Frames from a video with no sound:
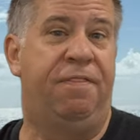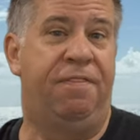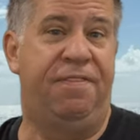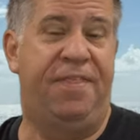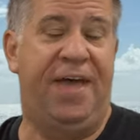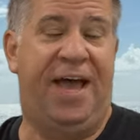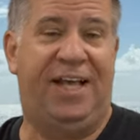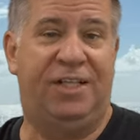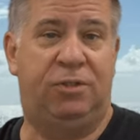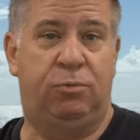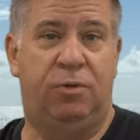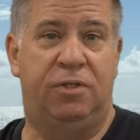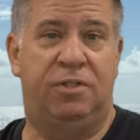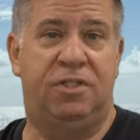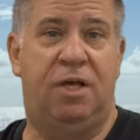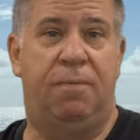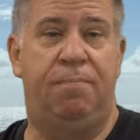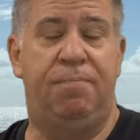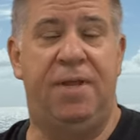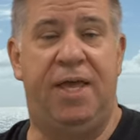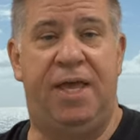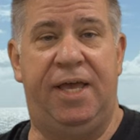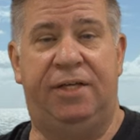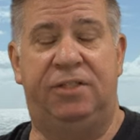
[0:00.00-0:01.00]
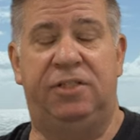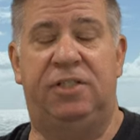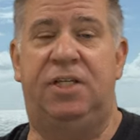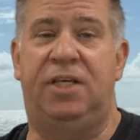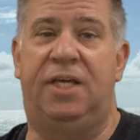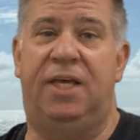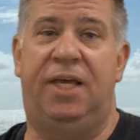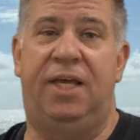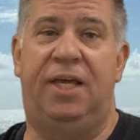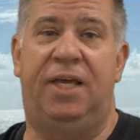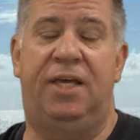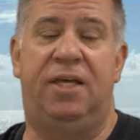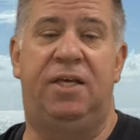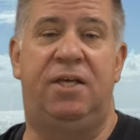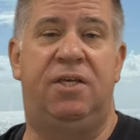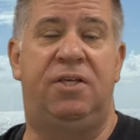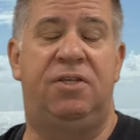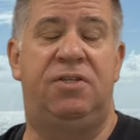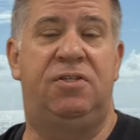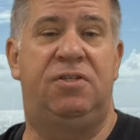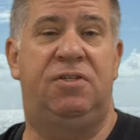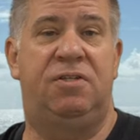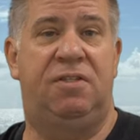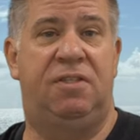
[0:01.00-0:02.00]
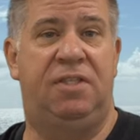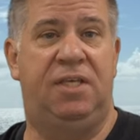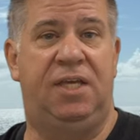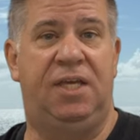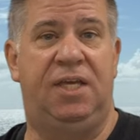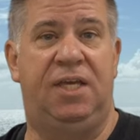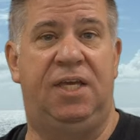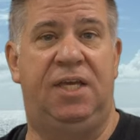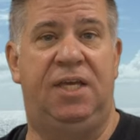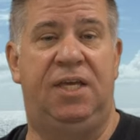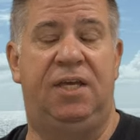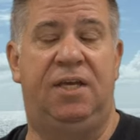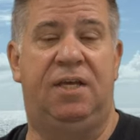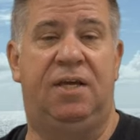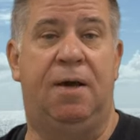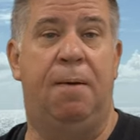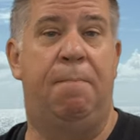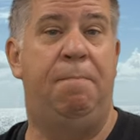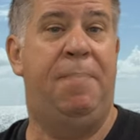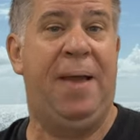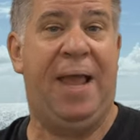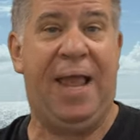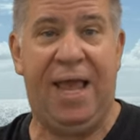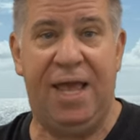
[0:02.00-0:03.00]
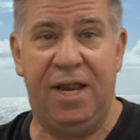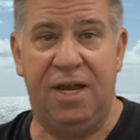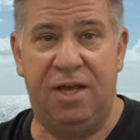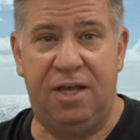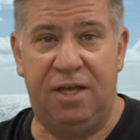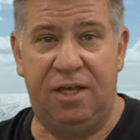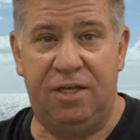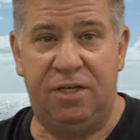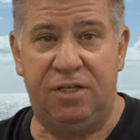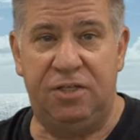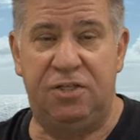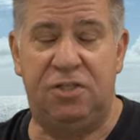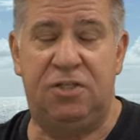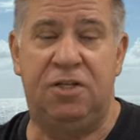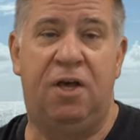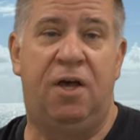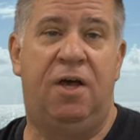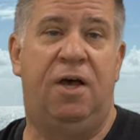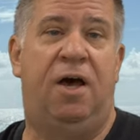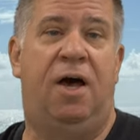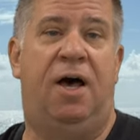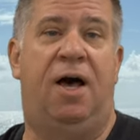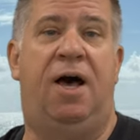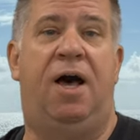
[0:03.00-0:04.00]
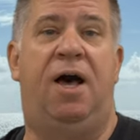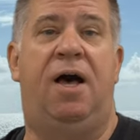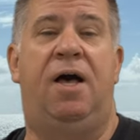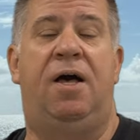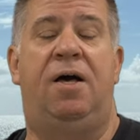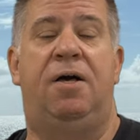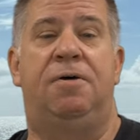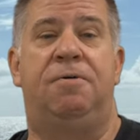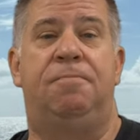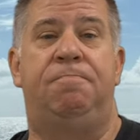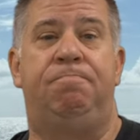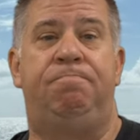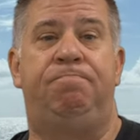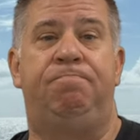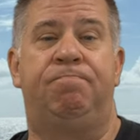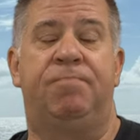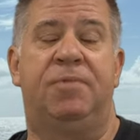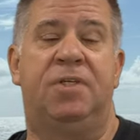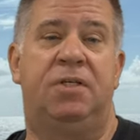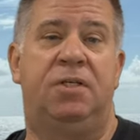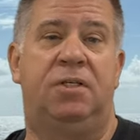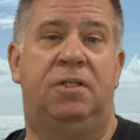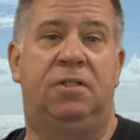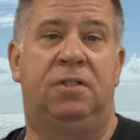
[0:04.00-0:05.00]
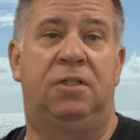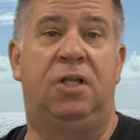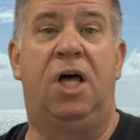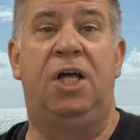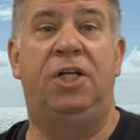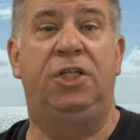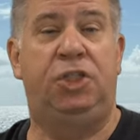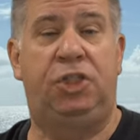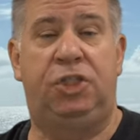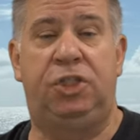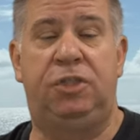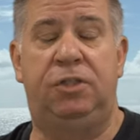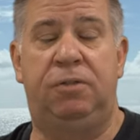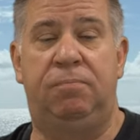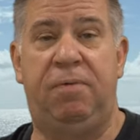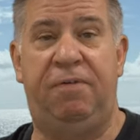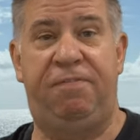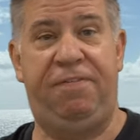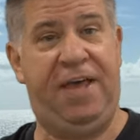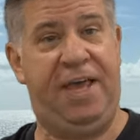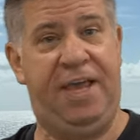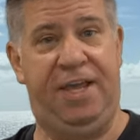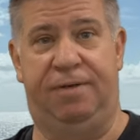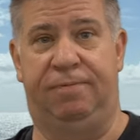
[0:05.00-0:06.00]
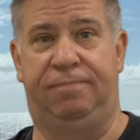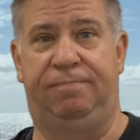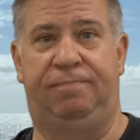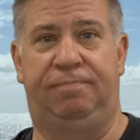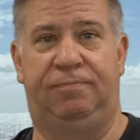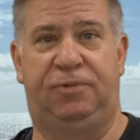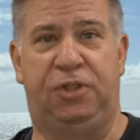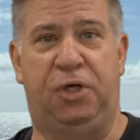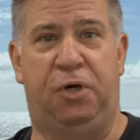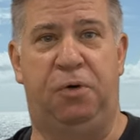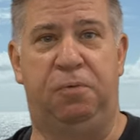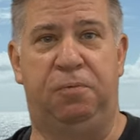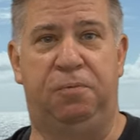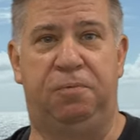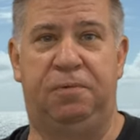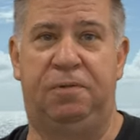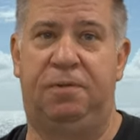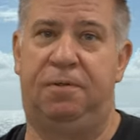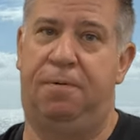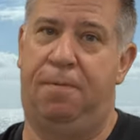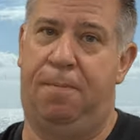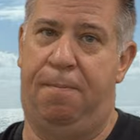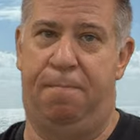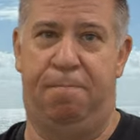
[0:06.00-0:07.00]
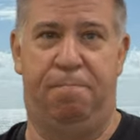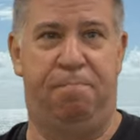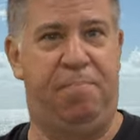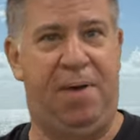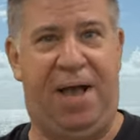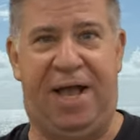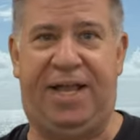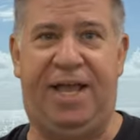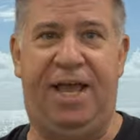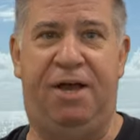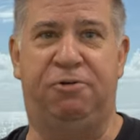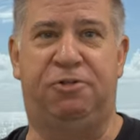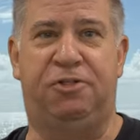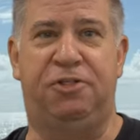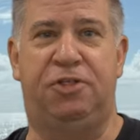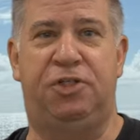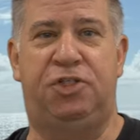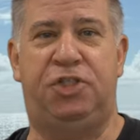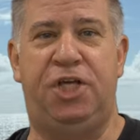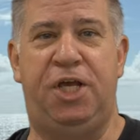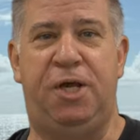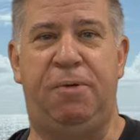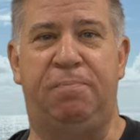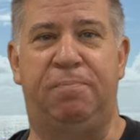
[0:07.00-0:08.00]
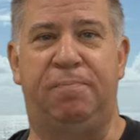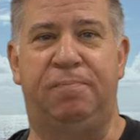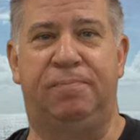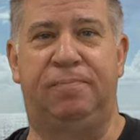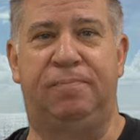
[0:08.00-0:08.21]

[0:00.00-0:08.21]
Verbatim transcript: that's what's up next is the Cabanas um, lunch buffet. So back out to the ship.